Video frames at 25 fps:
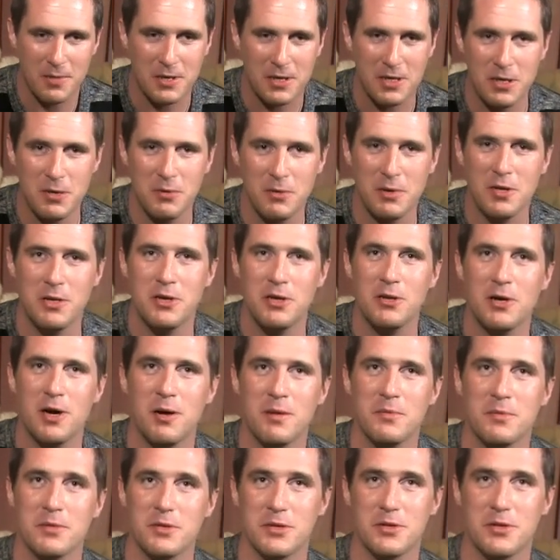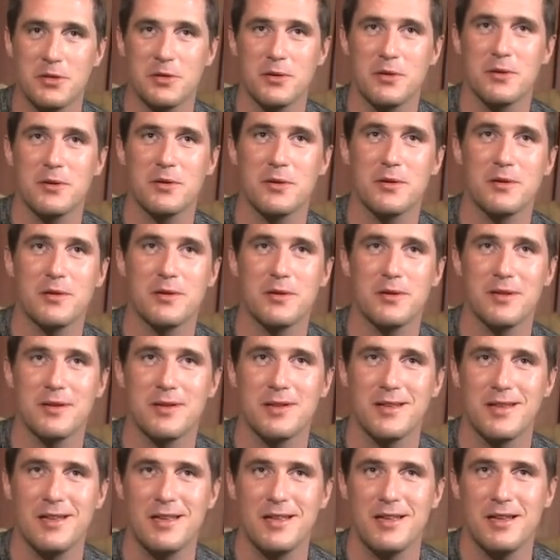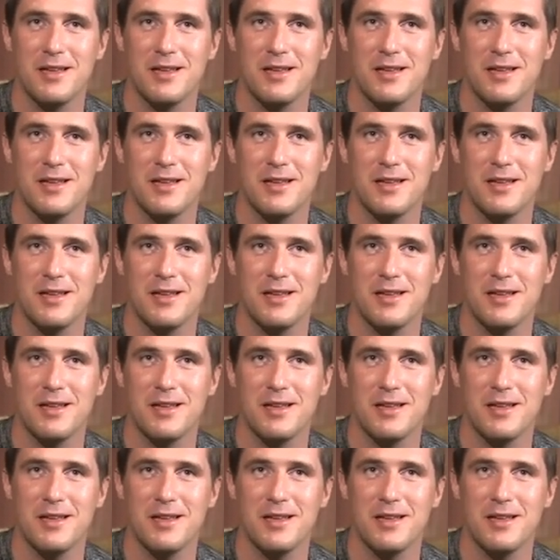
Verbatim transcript: when you when you could you hold that up to